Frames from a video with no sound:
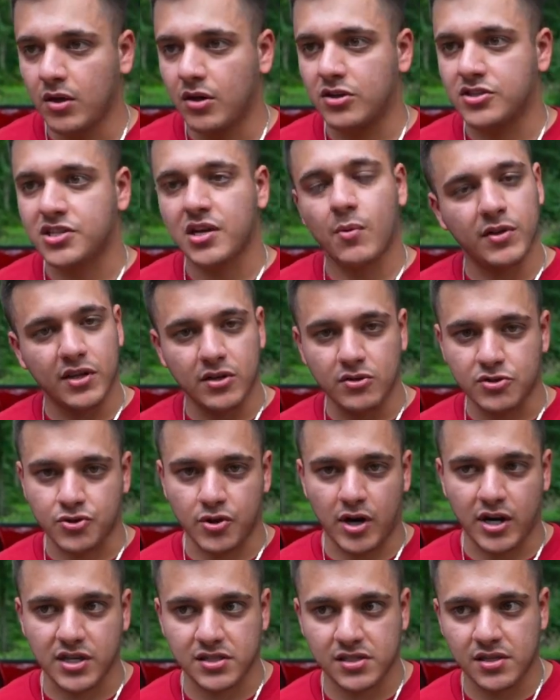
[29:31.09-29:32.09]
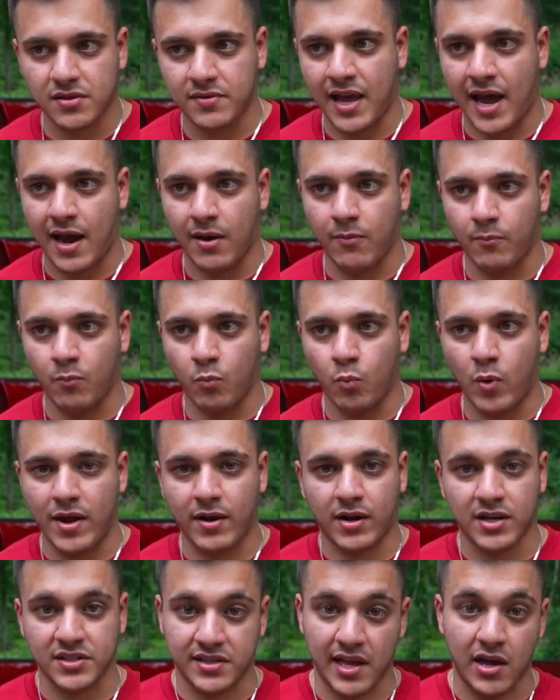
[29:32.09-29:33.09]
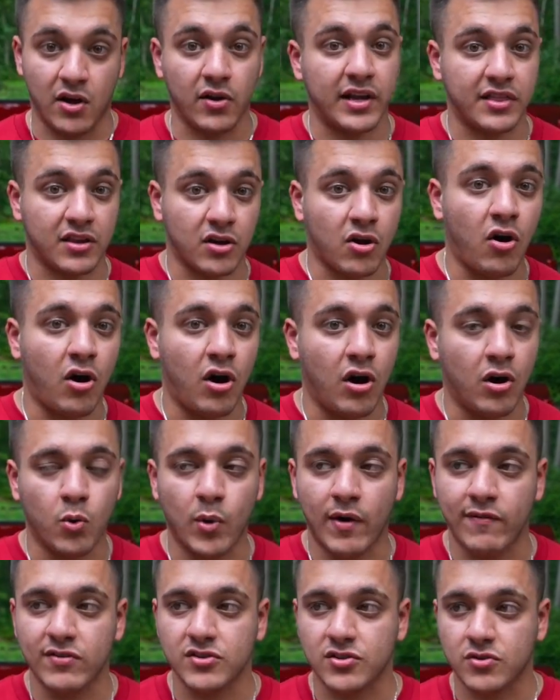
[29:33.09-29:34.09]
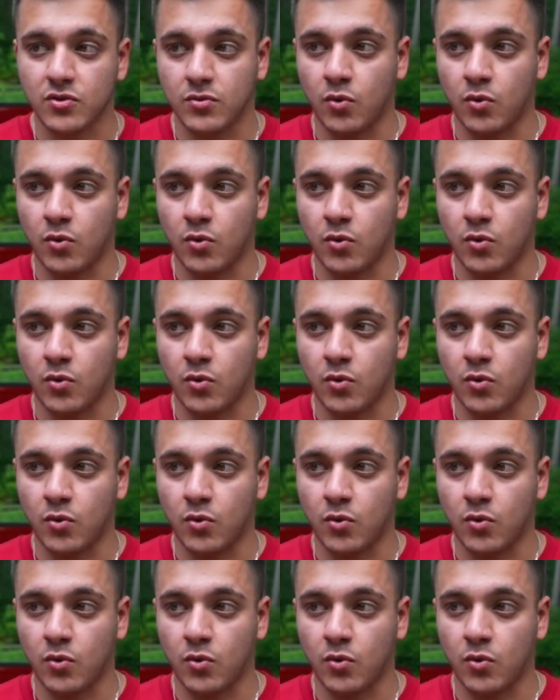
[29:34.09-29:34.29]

or someone that you trust that went, because they'll get the call. Whoever's